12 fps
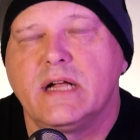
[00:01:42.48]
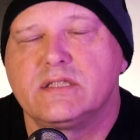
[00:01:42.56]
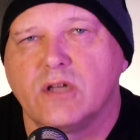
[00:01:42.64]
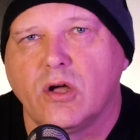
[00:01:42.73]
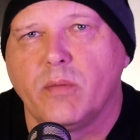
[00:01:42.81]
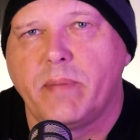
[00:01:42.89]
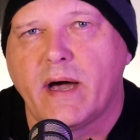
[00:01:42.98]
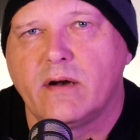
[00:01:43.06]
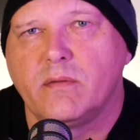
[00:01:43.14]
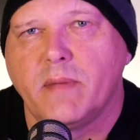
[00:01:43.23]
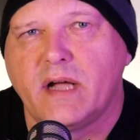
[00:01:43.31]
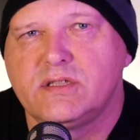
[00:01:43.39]
It's all
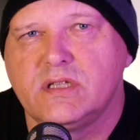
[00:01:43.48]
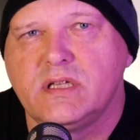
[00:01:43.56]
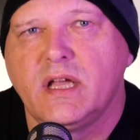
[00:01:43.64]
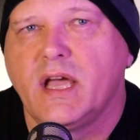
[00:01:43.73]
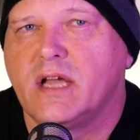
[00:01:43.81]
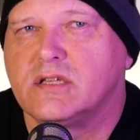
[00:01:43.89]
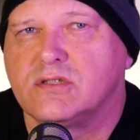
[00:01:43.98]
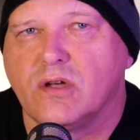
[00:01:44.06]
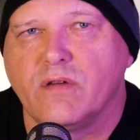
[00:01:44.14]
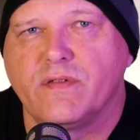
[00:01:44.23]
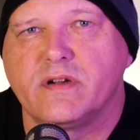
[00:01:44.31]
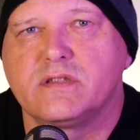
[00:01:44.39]
pattern matching and it's
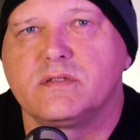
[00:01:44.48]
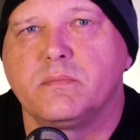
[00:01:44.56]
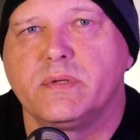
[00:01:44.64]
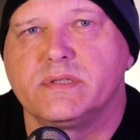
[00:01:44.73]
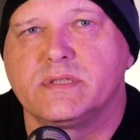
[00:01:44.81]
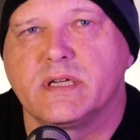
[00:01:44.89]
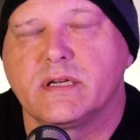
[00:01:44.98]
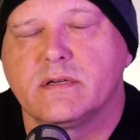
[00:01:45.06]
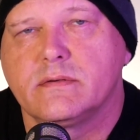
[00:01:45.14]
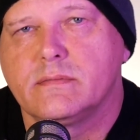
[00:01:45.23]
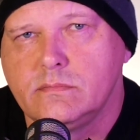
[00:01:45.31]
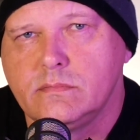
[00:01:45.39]
all very simplistic.
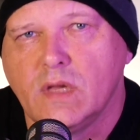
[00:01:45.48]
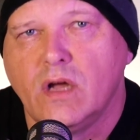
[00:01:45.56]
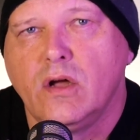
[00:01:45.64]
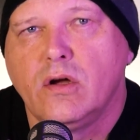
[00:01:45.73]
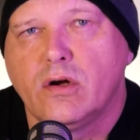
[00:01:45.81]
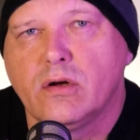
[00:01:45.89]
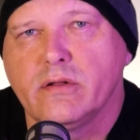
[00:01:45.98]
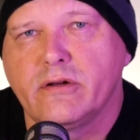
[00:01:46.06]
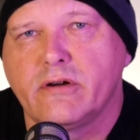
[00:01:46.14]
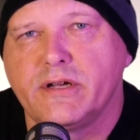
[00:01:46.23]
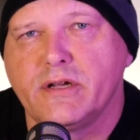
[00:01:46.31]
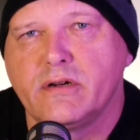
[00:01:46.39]

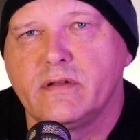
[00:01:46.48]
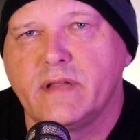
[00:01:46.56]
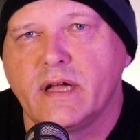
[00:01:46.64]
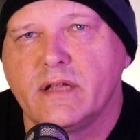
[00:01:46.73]
Earlier, I noted